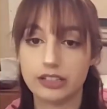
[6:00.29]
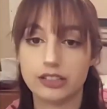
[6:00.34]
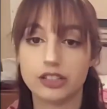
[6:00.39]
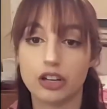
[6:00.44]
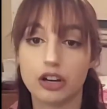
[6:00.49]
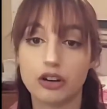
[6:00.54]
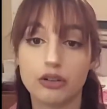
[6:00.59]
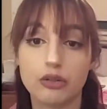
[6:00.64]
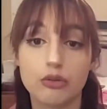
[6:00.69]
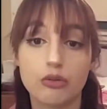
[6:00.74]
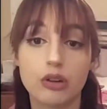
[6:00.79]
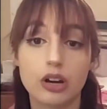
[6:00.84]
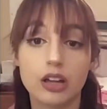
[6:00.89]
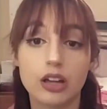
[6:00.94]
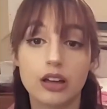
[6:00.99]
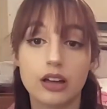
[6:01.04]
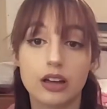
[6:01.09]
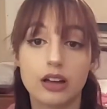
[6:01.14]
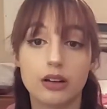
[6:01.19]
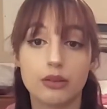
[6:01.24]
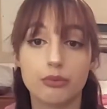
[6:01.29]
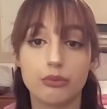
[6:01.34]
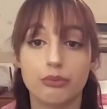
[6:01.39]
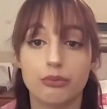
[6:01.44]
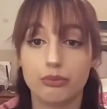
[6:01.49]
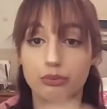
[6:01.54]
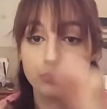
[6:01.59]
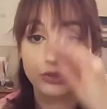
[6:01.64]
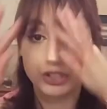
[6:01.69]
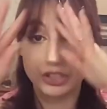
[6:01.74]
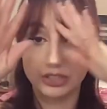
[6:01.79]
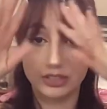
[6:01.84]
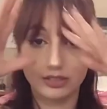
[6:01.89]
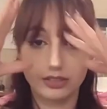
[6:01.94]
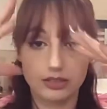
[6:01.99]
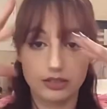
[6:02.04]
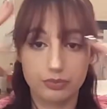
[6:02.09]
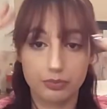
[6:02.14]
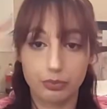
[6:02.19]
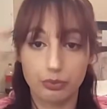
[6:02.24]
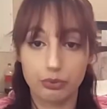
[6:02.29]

so just